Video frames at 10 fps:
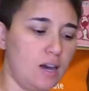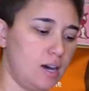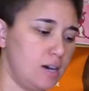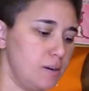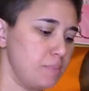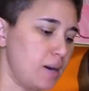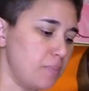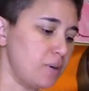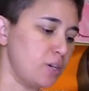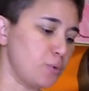I'm
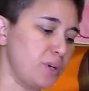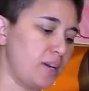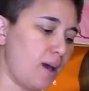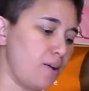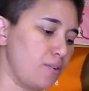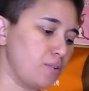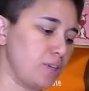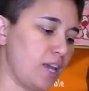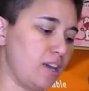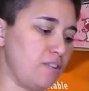going to read
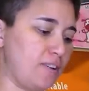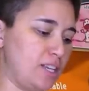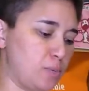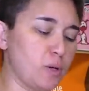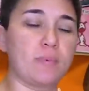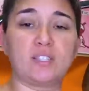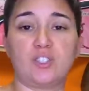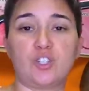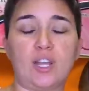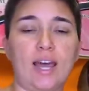out a Facebook
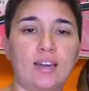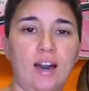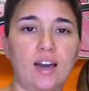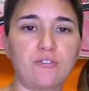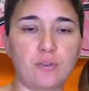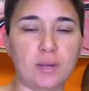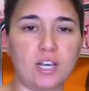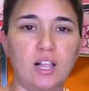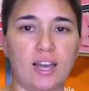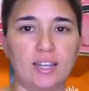message that I got from a
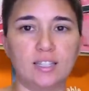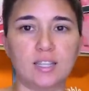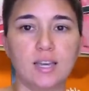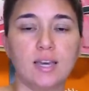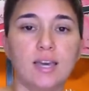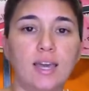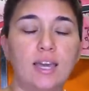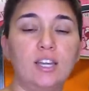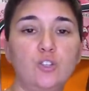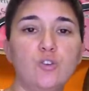client.
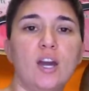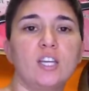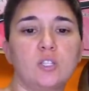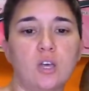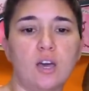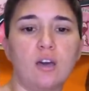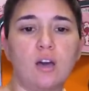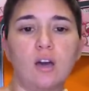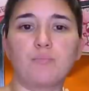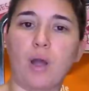And you guys
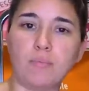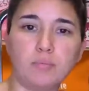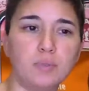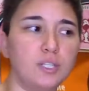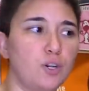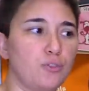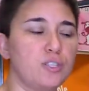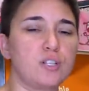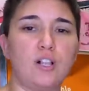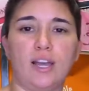probably know
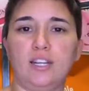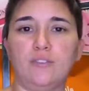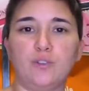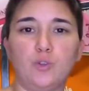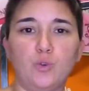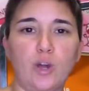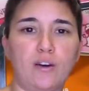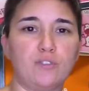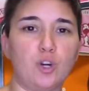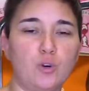this client if you
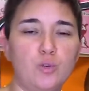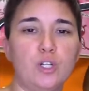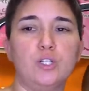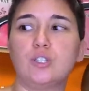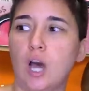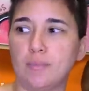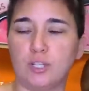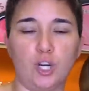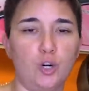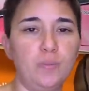have known
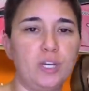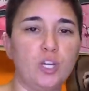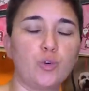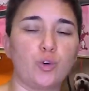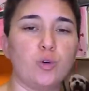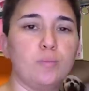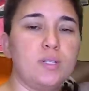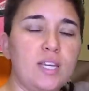Domino being groomed.